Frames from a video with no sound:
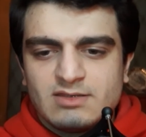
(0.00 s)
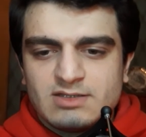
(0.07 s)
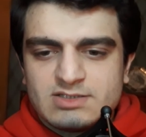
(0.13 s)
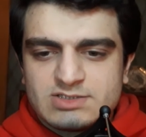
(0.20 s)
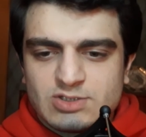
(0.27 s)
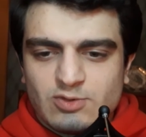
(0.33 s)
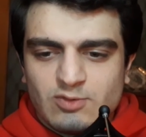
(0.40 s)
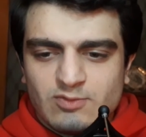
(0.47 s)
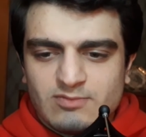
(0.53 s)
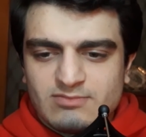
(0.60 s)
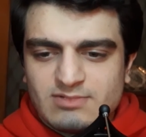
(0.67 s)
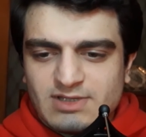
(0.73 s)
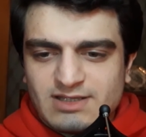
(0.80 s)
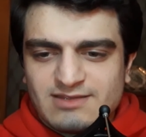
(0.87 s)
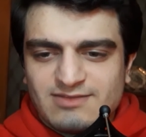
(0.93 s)
So,
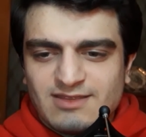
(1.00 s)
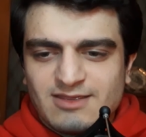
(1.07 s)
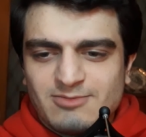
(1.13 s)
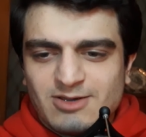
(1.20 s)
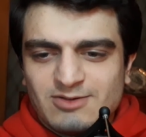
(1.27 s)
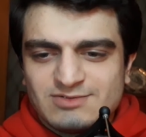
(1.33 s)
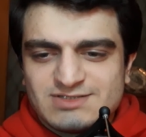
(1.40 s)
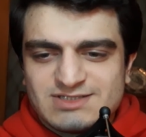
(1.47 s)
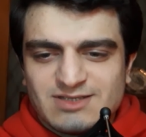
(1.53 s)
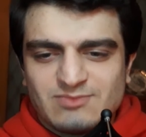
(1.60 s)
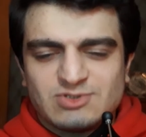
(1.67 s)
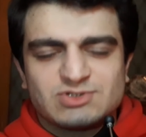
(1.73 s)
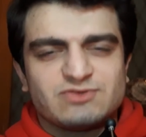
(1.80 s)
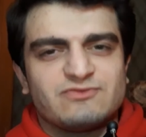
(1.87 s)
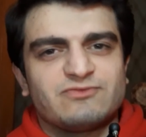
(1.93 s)
like, think about some
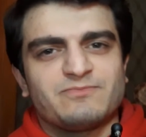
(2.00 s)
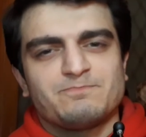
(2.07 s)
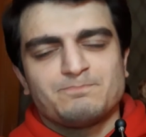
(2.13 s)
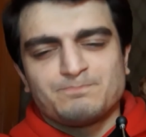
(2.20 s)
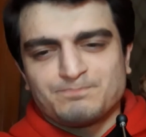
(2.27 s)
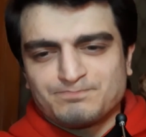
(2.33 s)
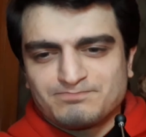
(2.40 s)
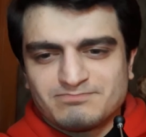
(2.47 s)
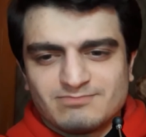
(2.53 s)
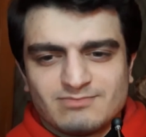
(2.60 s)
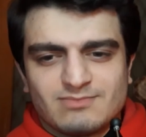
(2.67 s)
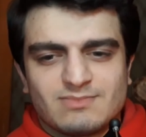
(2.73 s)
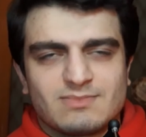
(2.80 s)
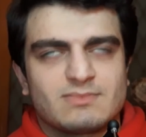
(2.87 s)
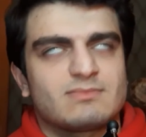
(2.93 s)
sort of
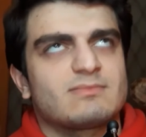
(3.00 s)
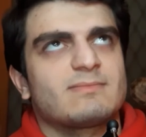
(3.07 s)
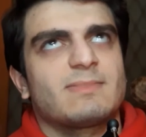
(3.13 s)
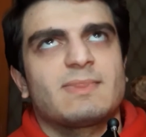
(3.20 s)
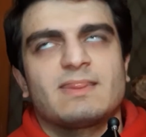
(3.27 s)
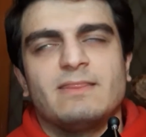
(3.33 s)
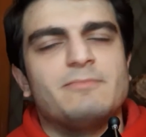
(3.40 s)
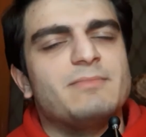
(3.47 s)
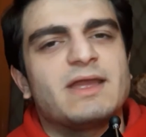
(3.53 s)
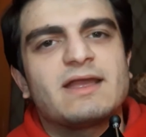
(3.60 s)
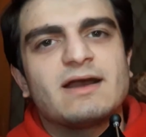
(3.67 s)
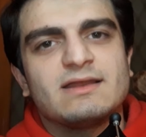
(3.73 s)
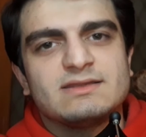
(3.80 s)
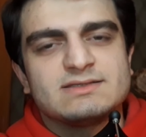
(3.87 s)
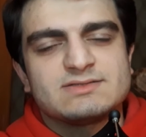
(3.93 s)
the
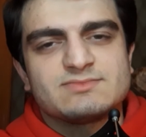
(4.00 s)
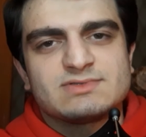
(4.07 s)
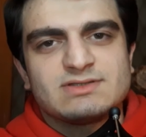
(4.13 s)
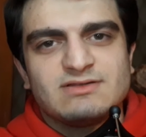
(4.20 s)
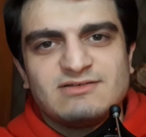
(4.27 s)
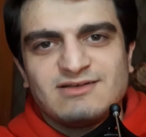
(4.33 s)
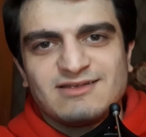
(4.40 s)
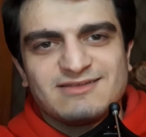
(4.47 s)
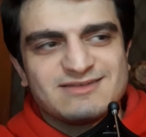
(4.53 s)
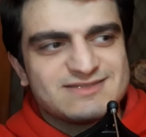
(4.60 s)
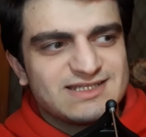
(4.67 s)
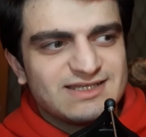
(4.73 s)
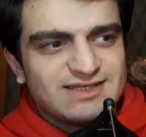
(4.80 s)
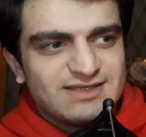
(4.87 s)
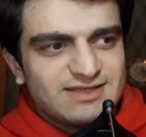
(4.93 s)
mechanisms, right?
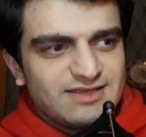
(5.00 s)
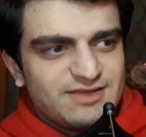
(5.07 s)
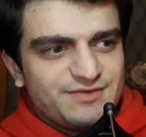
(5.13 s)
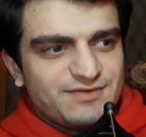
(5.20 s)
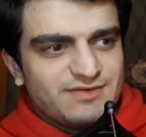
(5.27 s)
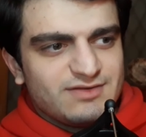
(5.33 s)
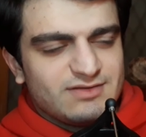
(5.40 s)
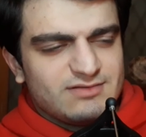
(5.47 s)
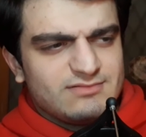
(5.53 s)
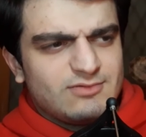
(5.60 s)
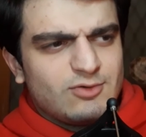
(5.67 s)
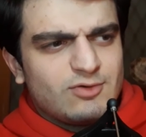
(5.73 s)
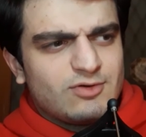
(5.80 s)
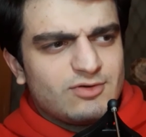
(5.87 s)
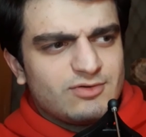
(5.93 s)

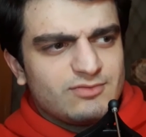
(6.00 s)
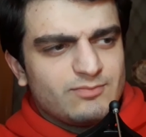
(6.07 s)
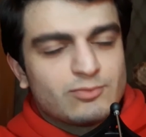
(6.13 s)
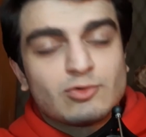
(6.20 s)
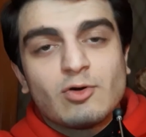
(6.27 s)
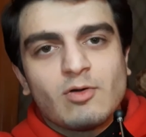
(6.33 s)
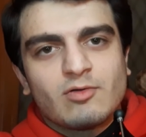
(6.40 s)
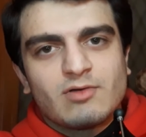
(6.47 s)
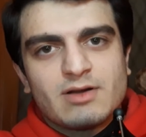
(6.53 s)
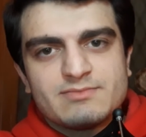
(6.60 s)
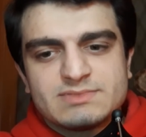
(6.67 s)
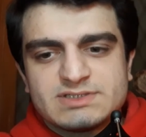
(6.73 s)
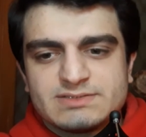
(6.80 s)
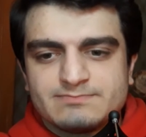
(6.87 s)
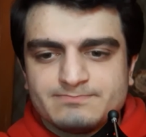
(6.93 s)
Or
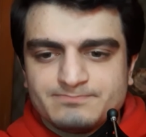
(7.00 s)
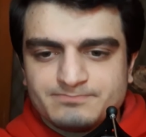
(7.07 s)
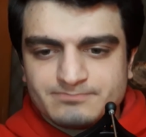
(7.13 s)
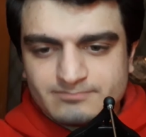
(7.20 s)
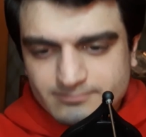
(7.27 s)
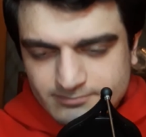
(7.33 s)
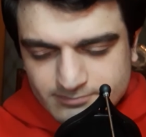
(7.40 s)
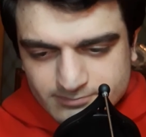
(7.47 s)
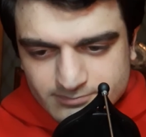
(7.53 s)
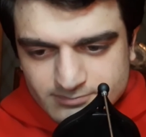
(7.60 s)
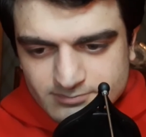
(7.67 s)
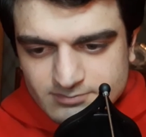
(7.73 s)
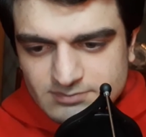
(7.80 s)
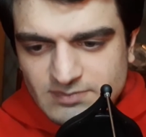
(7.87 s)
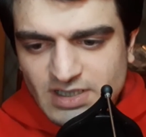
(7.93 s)
programs.
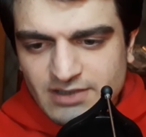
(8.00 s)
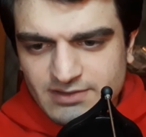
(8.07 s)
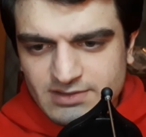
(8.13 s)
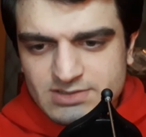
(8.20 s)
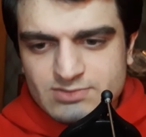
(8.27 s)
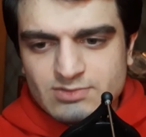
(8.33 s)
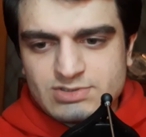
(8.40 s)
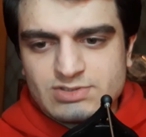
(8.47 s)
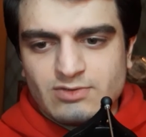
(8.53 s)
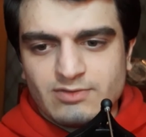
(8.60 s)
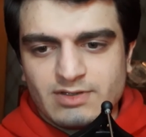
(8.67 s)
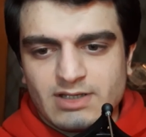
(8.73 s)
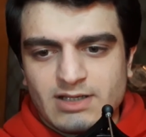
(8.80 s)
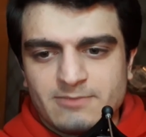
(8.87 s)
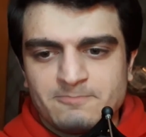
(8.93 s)
This is what's
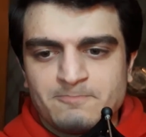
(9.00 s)
going on.